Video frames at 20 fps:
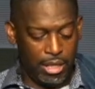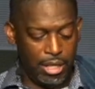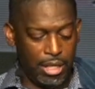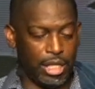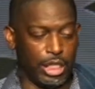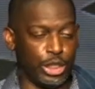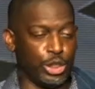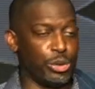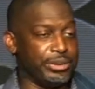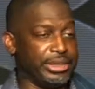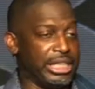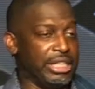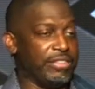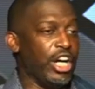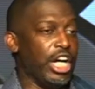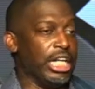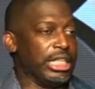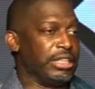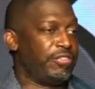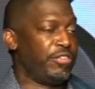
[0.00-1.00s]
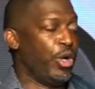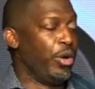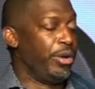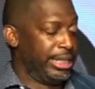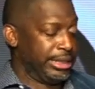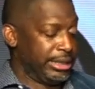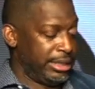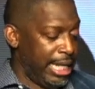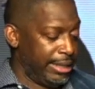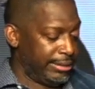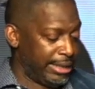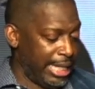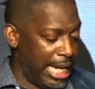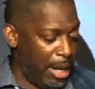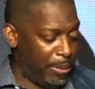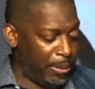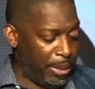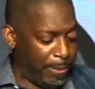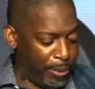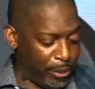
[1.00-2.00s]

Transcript: because you receive a hundredfold in this lifetime with